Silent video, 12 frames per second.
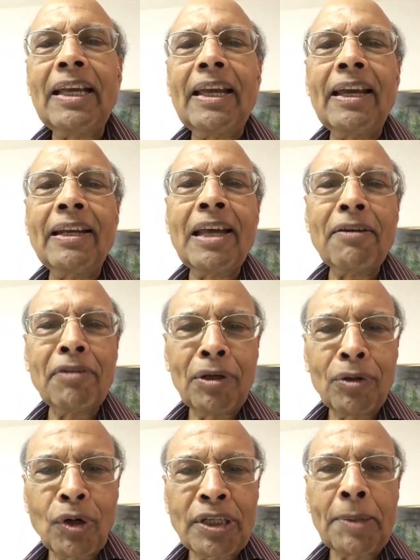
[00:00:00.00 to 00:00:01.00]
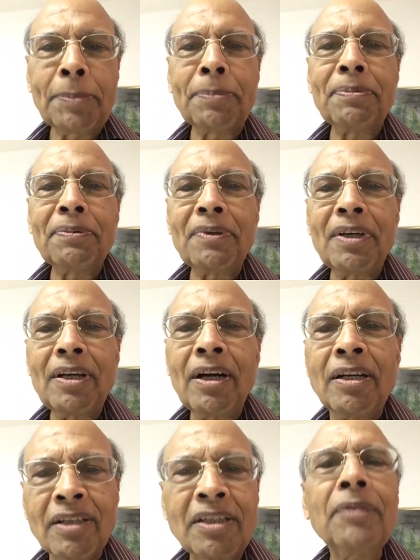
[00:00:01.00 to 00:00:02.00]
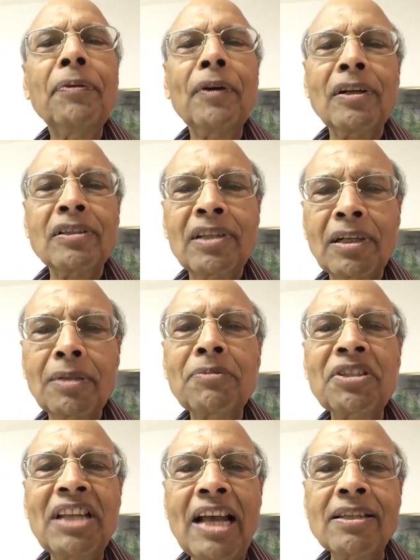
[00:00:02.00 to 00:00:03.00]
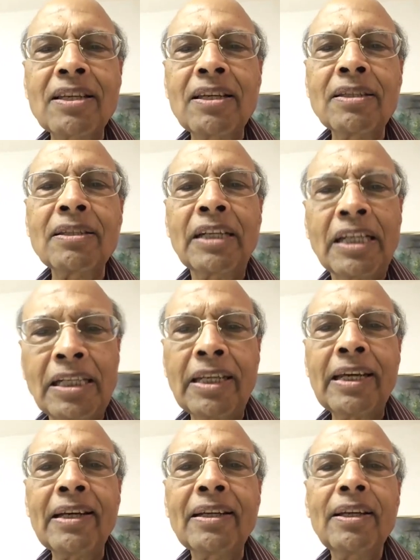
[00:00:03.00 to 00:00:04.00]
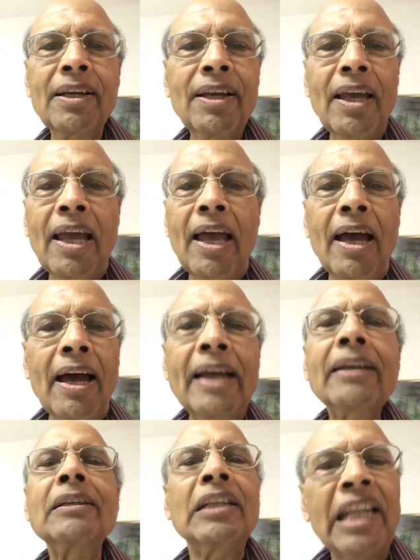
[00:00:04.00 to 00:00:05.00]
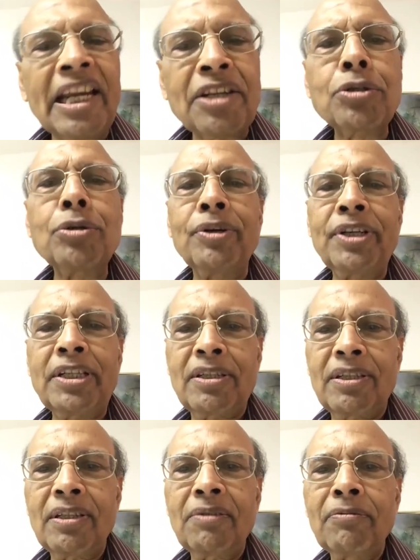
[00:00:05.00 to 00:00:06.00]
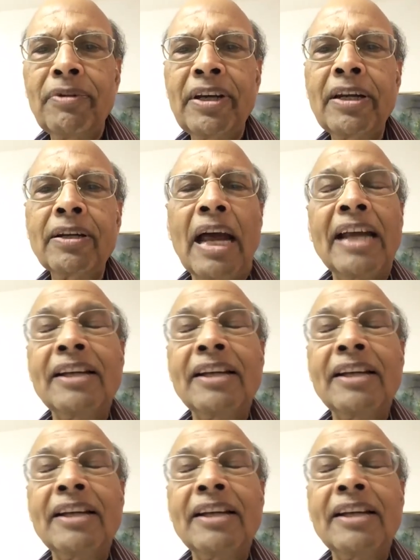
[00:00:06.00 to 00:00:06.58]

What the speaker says: And having grown up under difficult circumstances in India, I can relate to it, where I